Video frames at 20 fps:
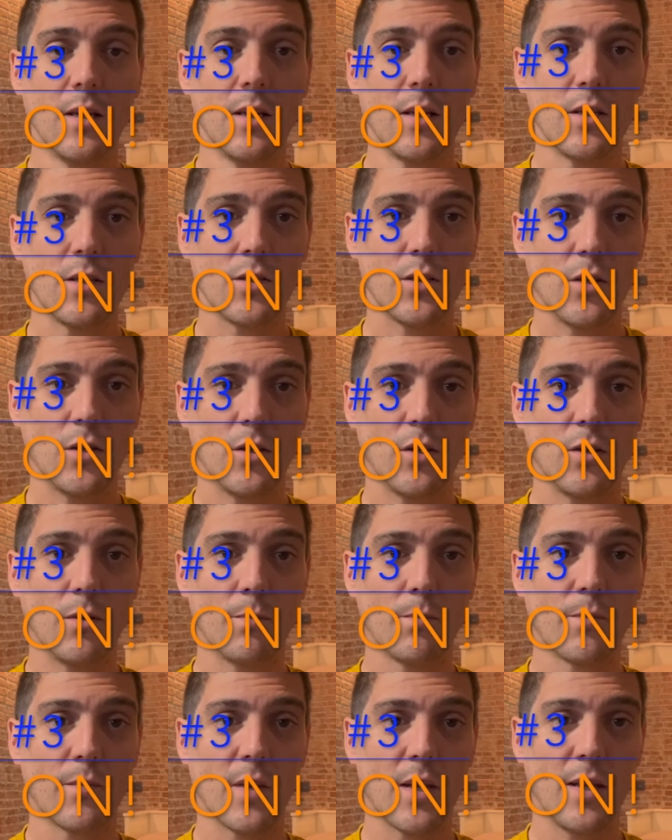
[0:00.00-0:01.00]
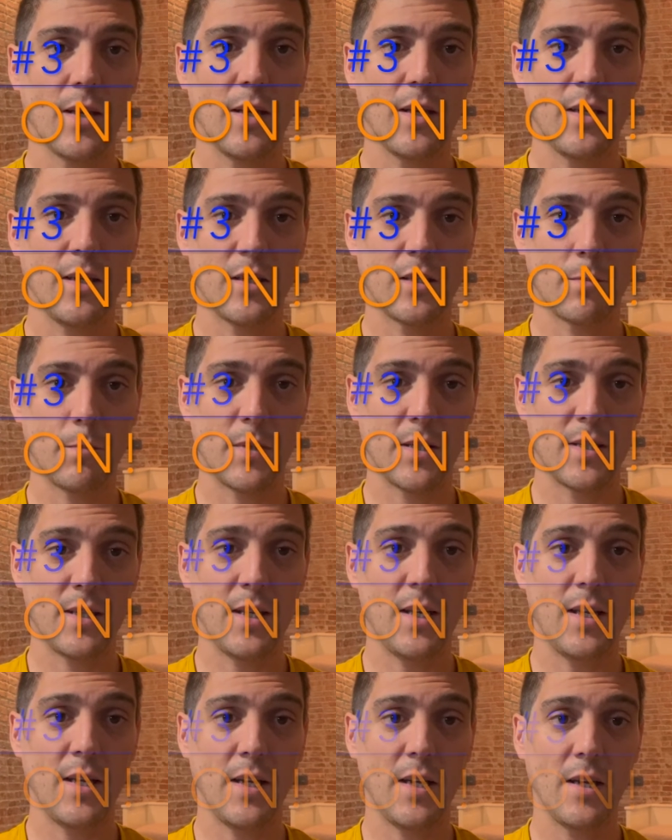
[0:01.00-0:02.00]
So
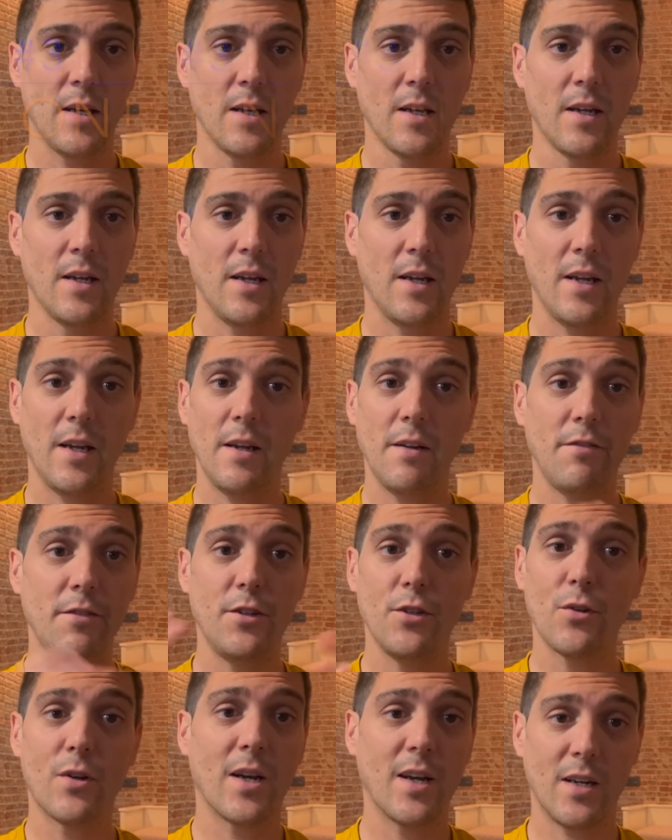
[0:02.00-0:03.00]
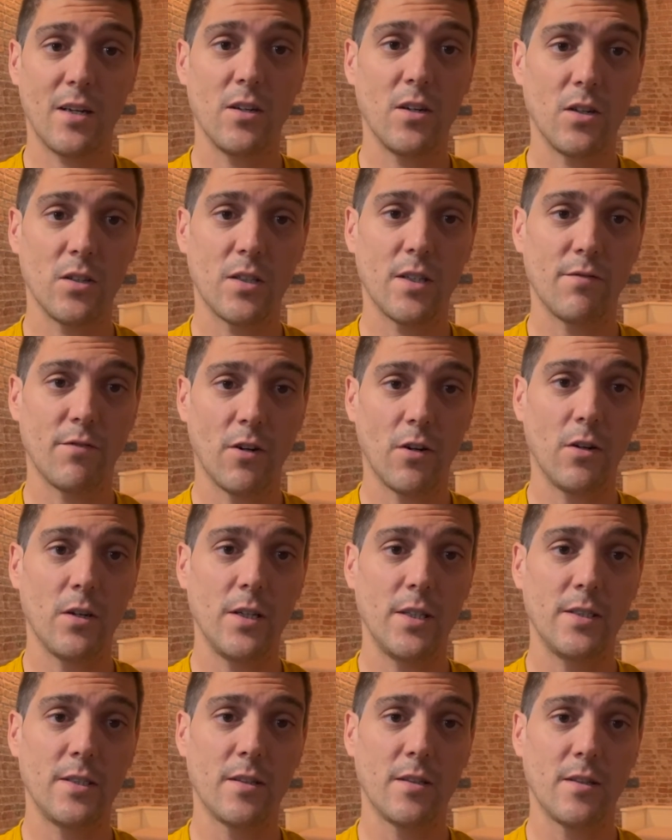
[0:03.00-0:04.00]
especially if you cannot
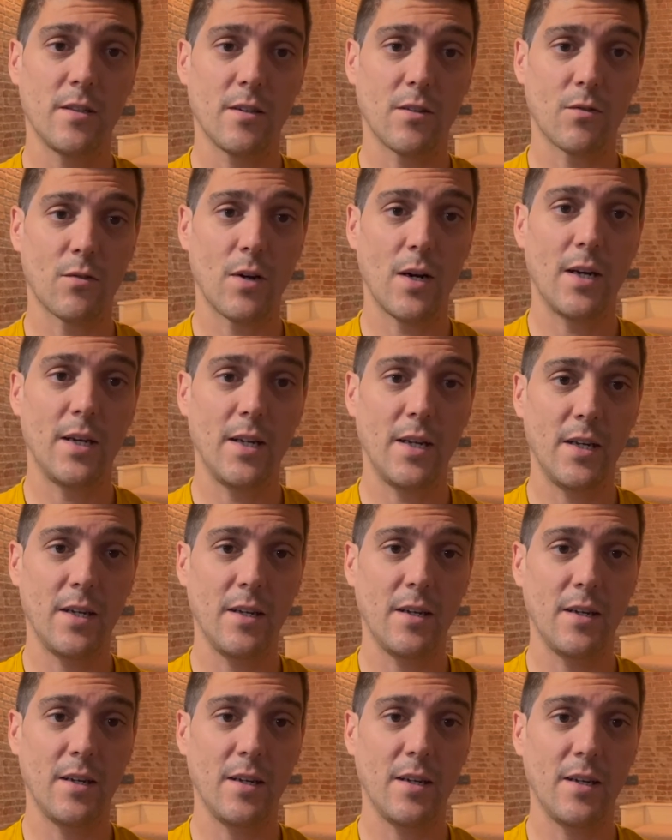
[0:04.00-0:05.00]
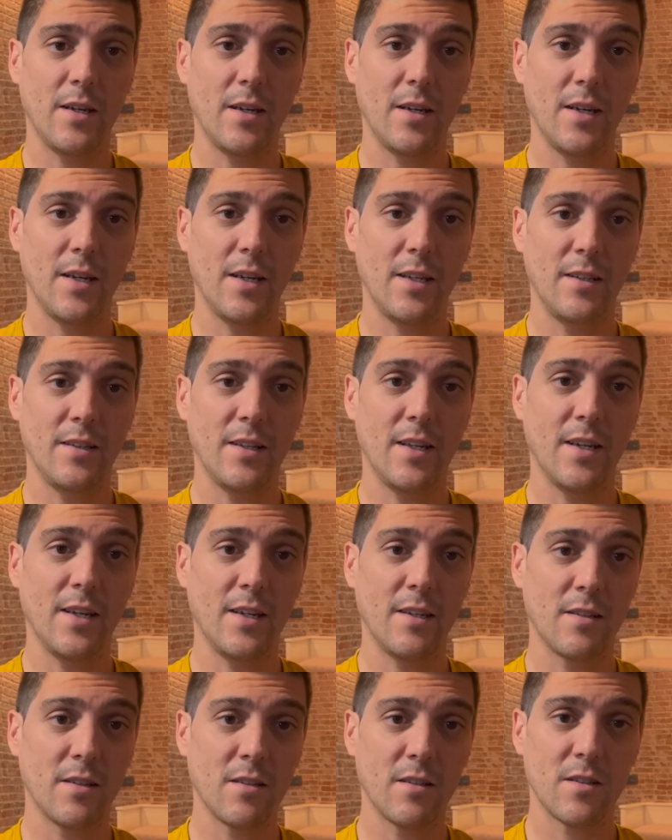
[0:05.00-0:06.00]
avoid running in
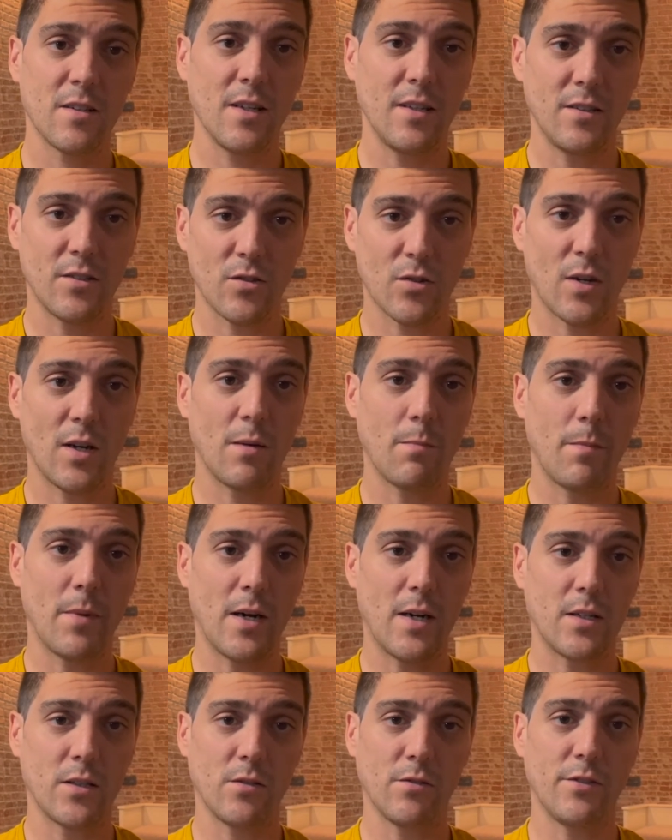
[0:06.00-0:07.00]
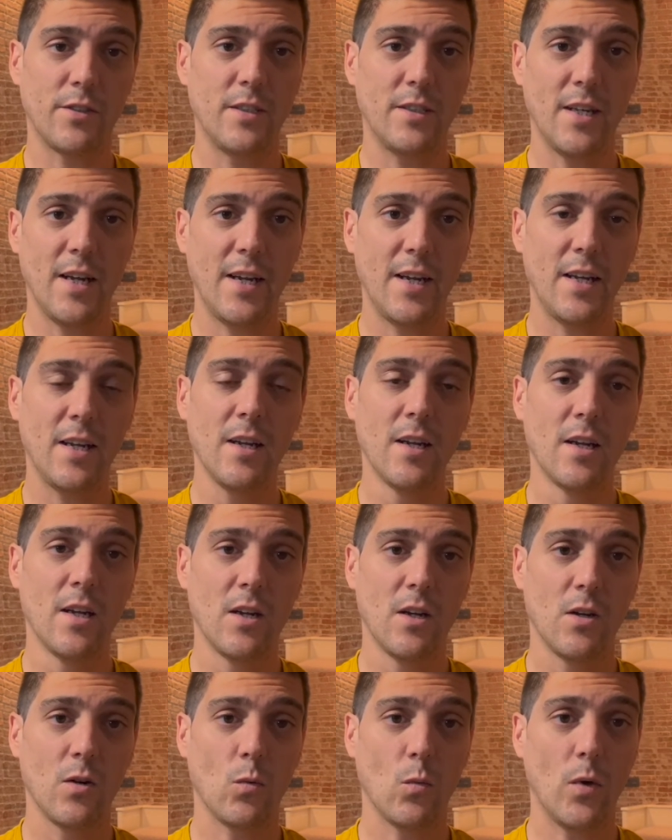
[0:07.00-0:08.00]
the central part of the day
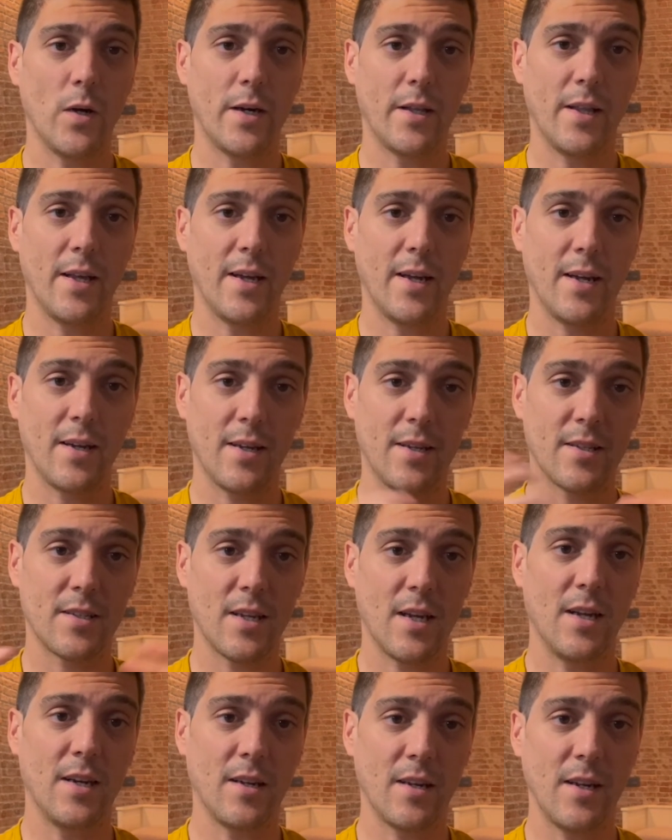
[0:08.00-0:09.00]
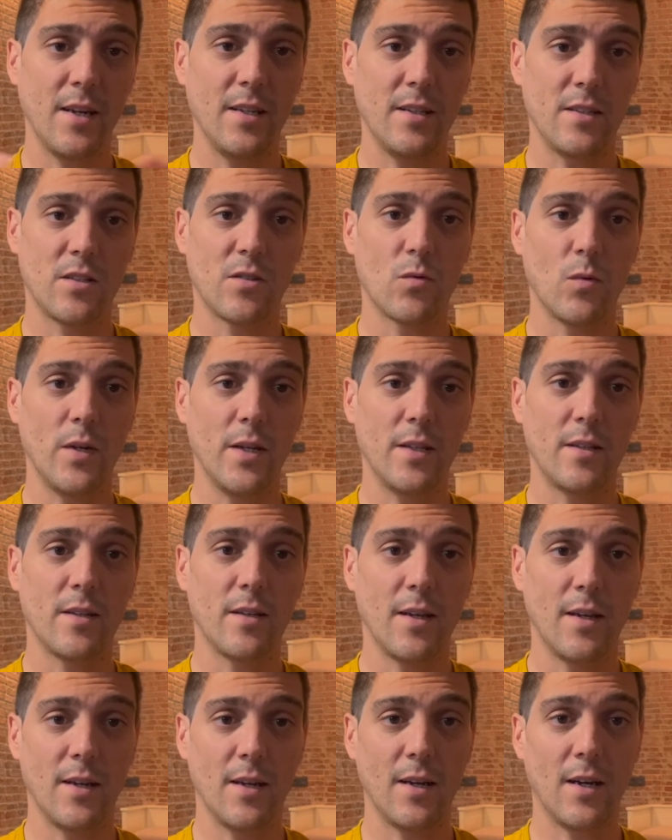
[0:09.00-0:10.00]
where the sun hits with
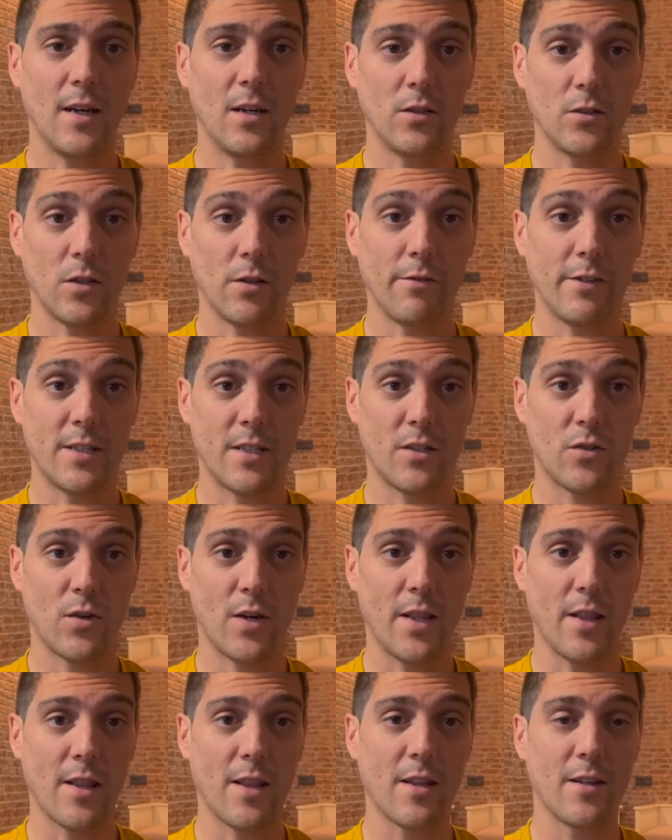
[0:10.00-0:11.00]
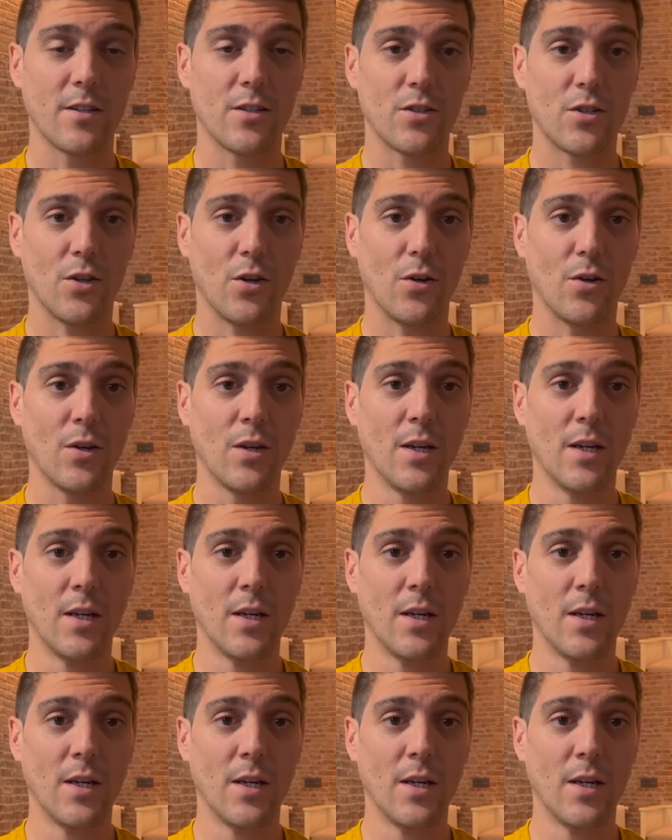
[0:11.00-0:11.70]
a lot of strength. So